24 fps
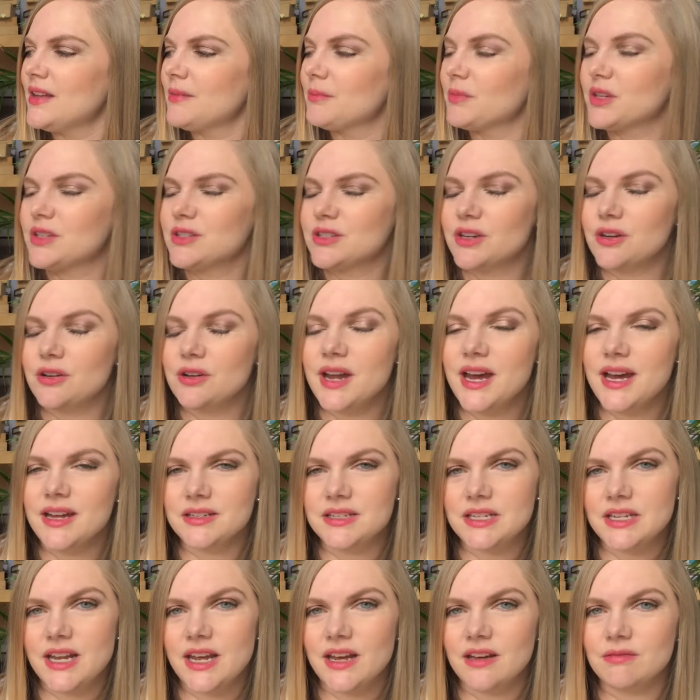because it got
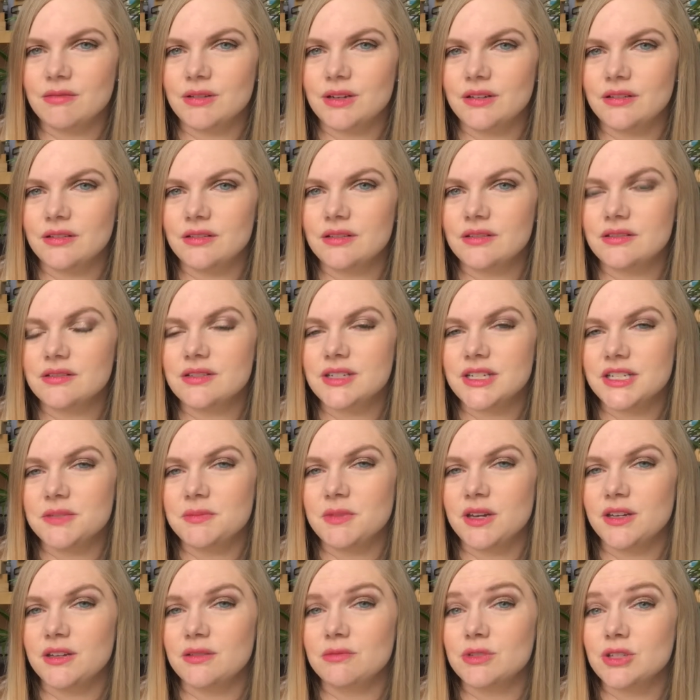hunted out when
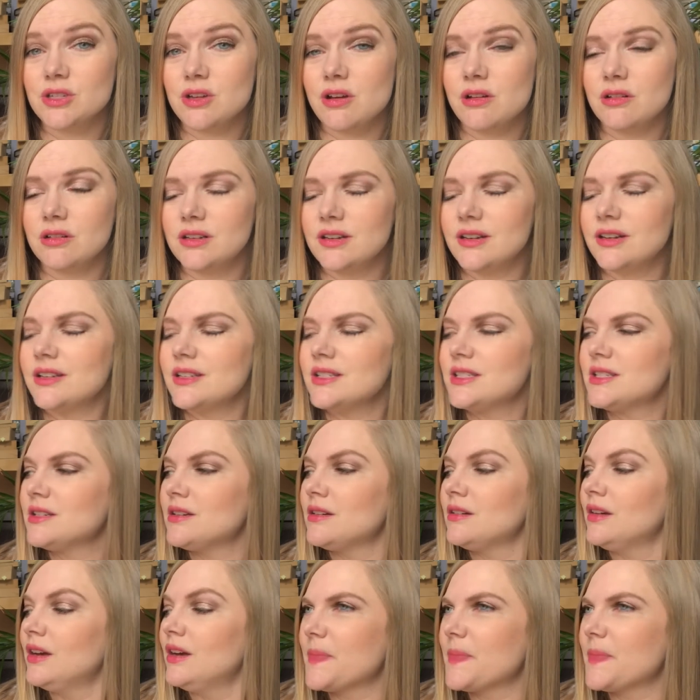Tasmania was colonised.